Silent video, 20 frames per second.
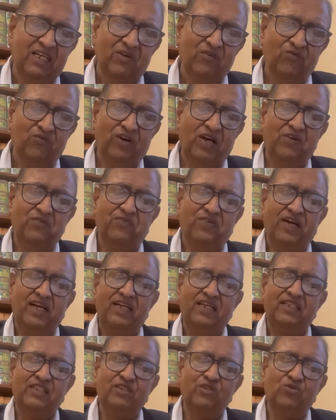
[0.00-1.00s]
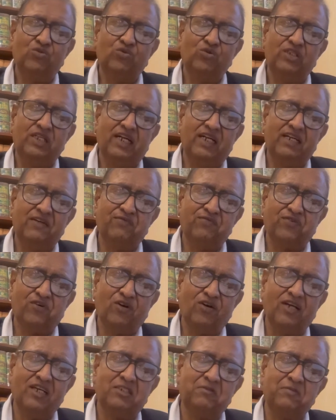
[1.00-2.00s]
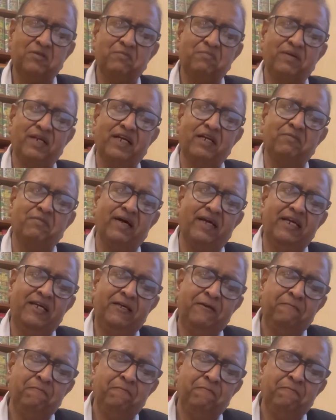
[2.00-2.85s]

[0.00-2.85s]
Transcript: while filing the suit that a fraud has been played by